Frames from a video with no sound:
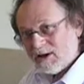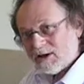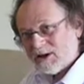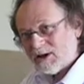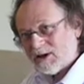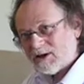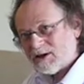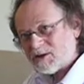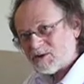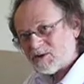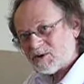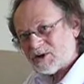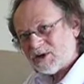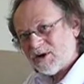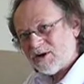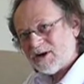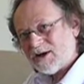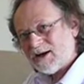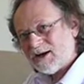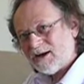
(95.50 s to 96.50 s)
at least we're
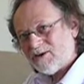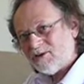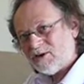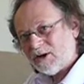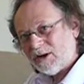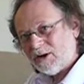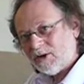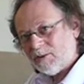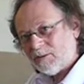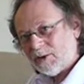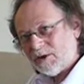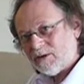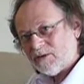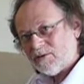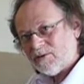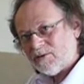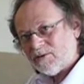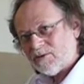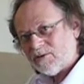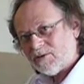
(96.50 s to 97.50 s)
starting to get even a little bit of
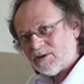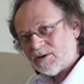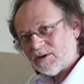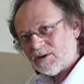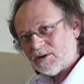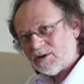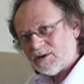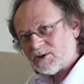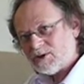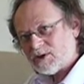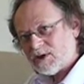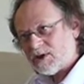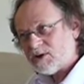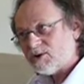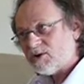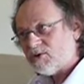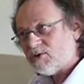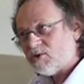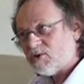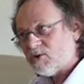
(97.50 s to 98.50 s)
the
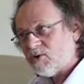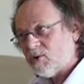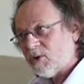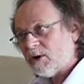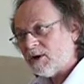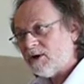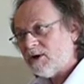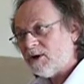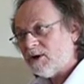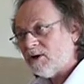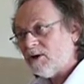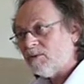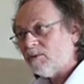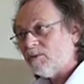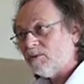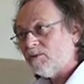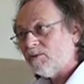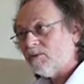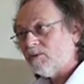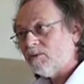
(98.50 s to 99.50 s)
sense of torque here.
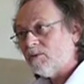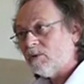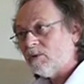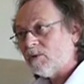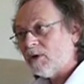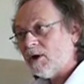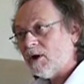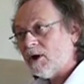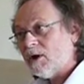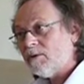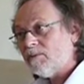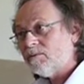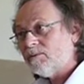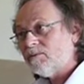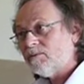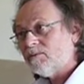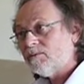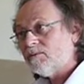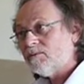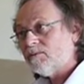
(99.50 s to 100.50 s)
Okay?
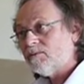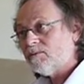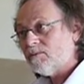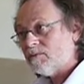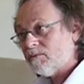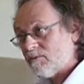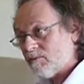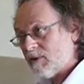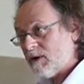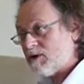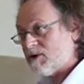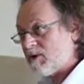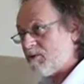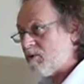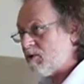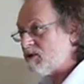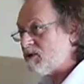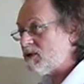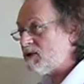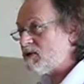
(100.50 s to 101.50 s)
Easy
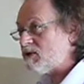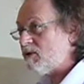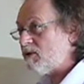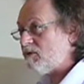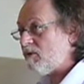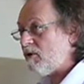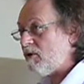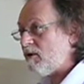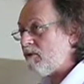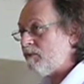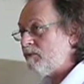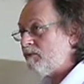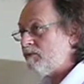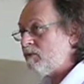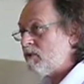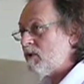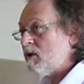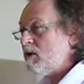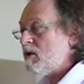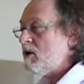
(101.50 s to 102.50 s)
breezy so far?
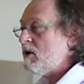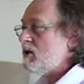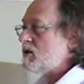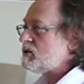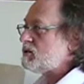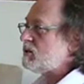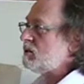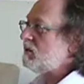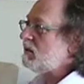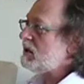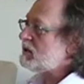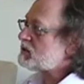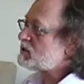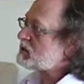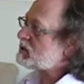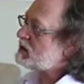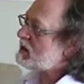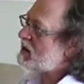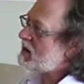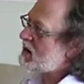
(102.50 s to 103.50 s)
So let's
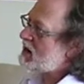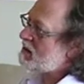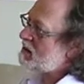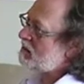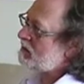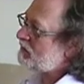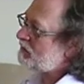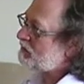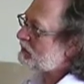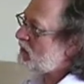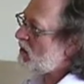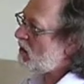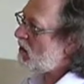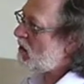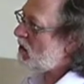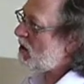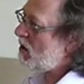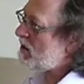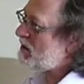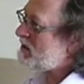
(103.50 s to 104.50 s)
stay
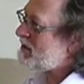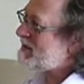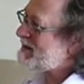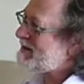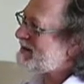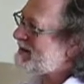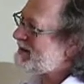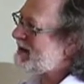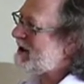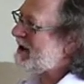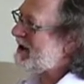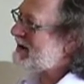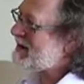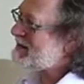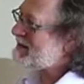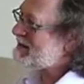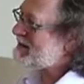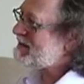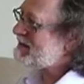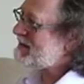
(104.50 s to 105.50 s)
on the
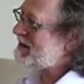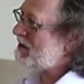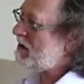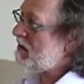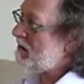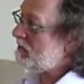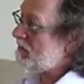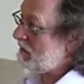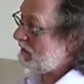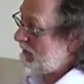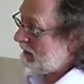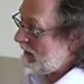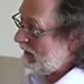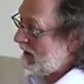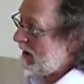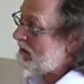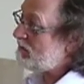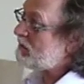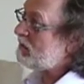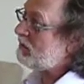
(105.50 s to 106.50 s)
idea of the
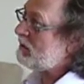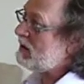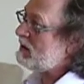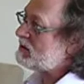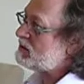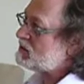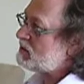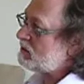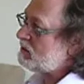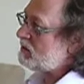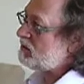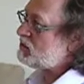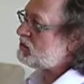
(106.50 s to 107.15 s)
levering. So we've